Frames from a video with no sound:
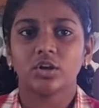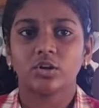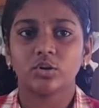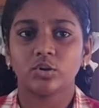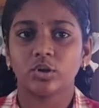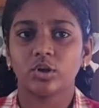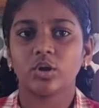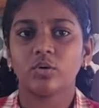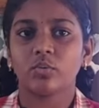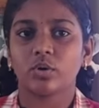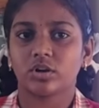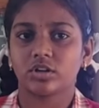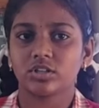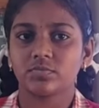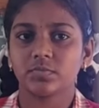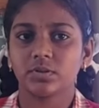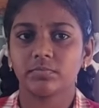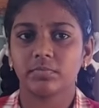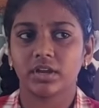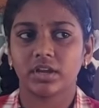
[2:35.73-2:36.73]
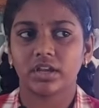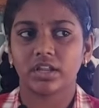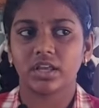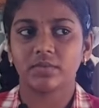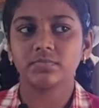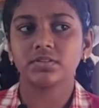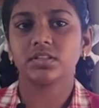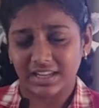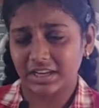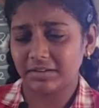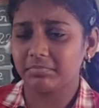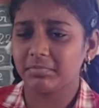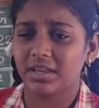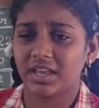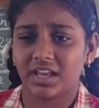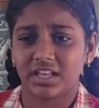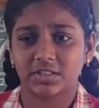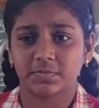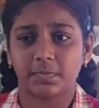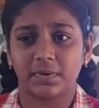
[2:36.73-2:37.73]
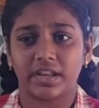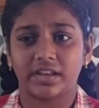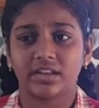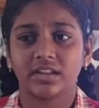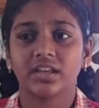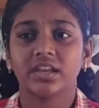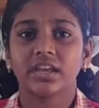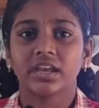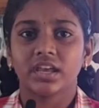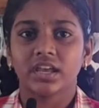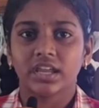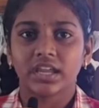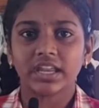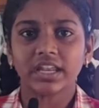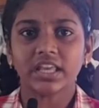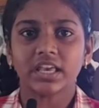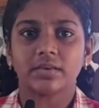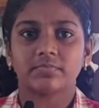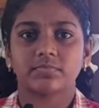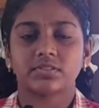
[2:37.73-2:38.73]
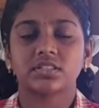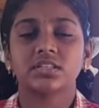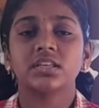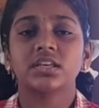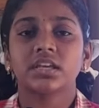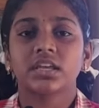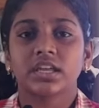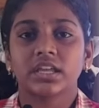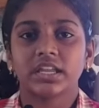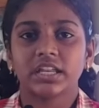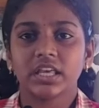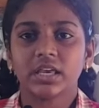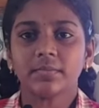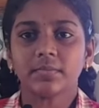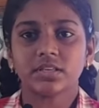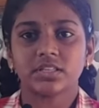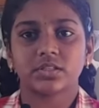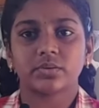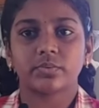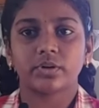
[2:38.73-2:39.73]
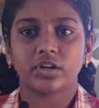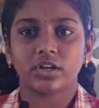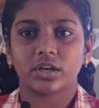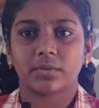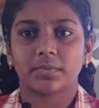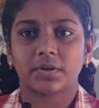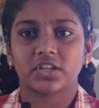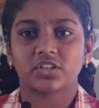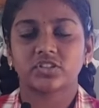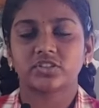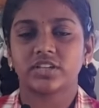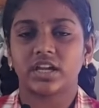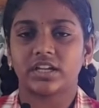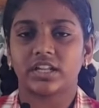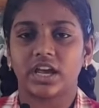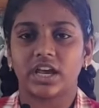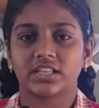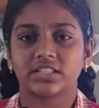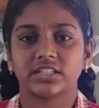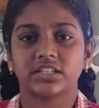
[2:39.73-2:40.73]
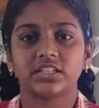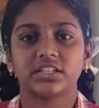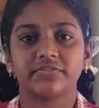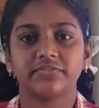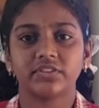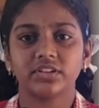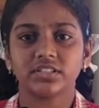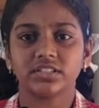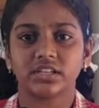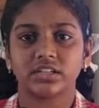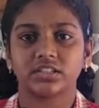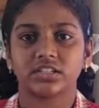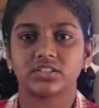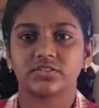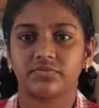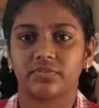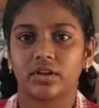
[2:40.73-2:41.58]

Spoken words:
Do you know what is meant by idiom? Let me explain. Idioms. Idiom is a word or phrase that has a different sentence